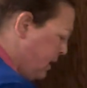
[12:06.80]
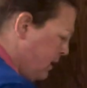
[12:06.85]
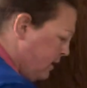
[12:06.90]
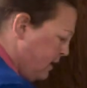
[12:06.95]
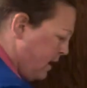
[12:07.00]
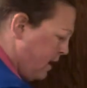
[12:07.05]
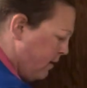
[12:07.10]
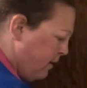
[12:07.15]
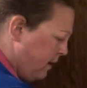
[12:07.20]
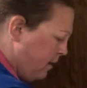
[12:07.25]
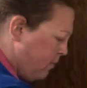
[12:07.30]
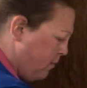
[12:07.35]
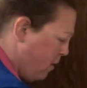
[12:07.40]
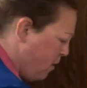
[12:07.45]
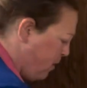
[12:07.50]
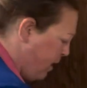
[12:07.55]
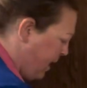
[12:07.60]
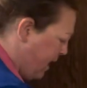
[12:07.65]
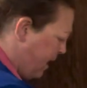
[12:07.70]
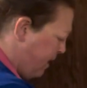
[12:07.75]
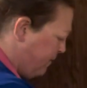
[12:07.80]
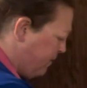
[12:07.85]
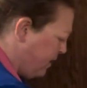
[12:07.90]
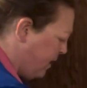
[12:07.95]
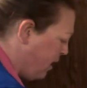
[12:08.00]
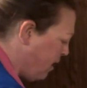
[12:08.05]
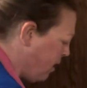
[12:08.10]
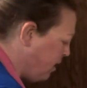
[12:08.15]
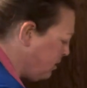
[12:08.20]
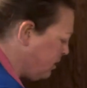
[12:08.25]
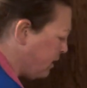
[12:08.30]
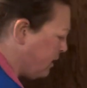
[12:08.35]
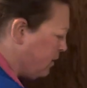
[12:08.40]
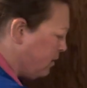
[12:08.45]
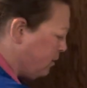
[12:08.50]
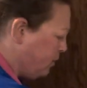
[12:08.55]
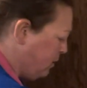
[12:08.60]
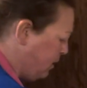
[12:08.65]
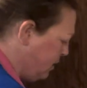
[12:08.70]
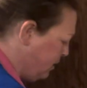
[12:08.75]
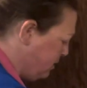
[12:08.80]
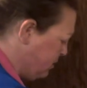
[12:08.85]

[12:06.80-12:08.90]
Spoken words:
Now, it won't have the hollow